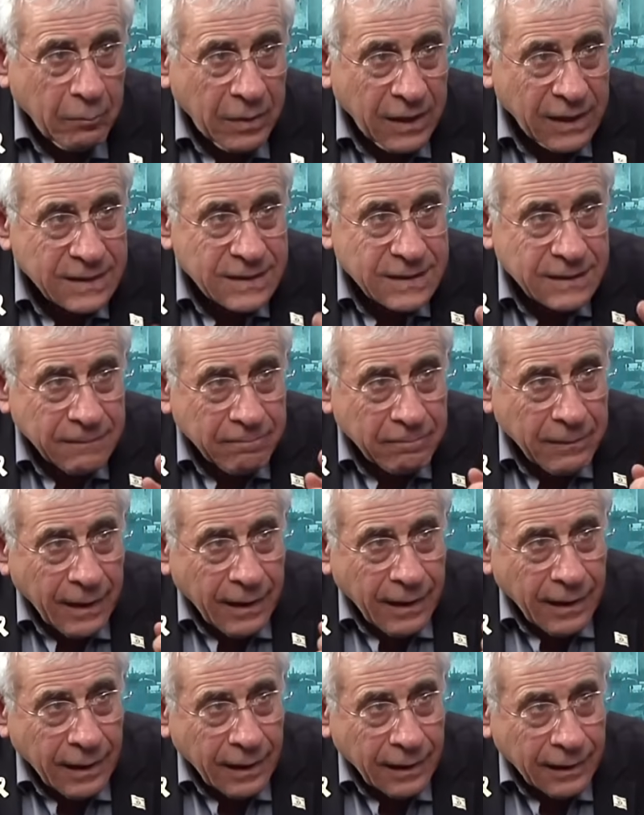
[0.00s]
Means
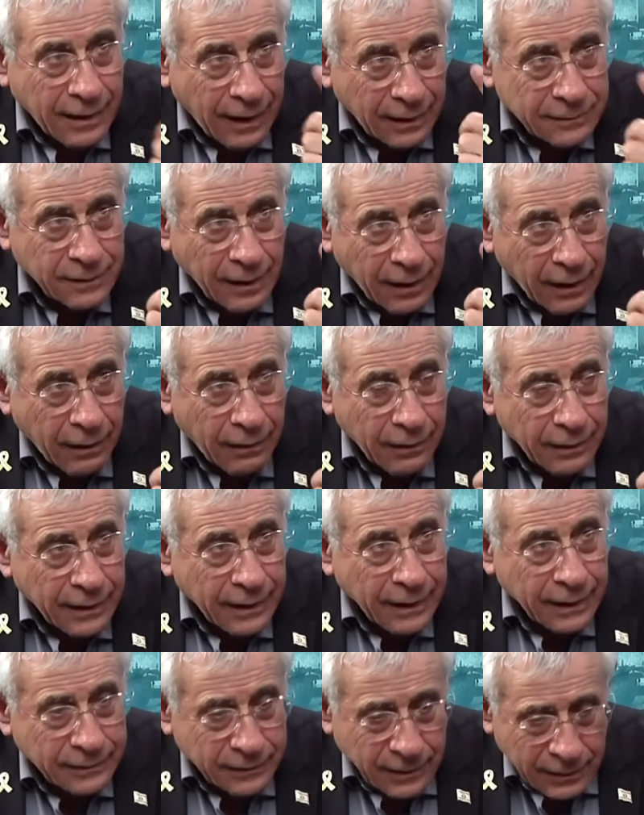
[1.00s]
Qatar,
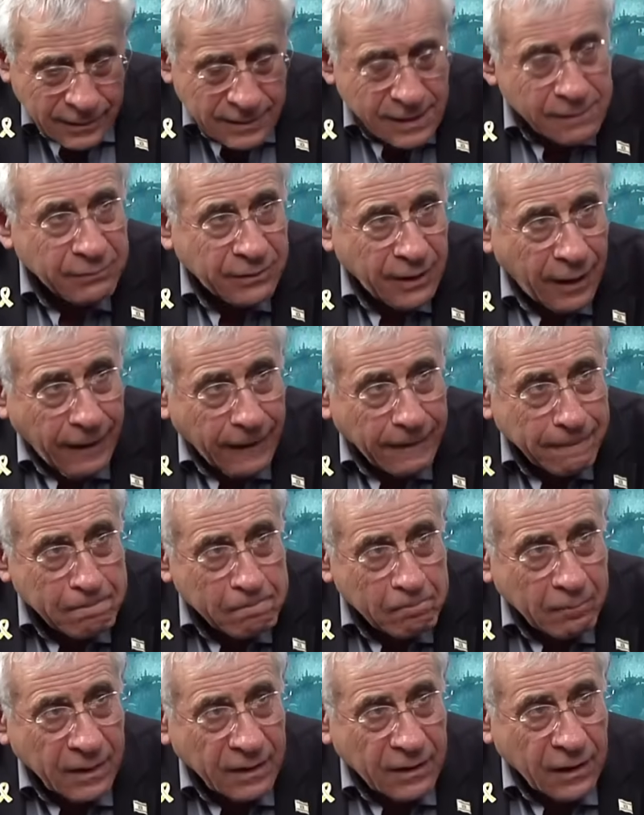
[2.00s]
at the same
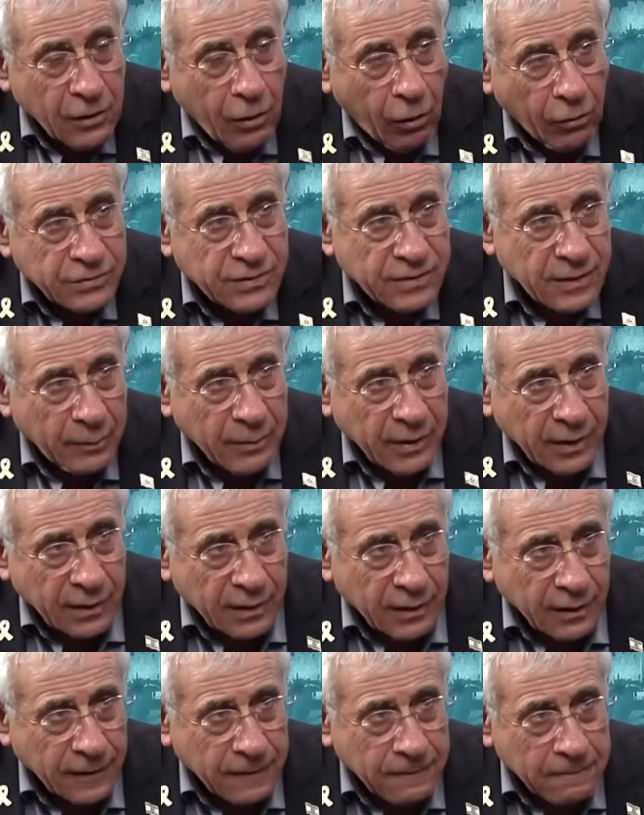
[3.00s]
time, they host the
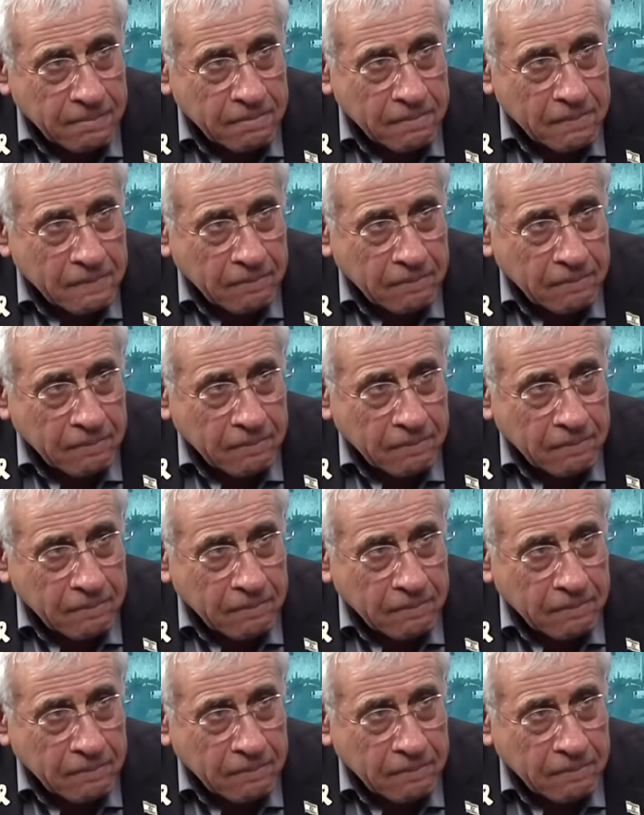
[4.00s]
American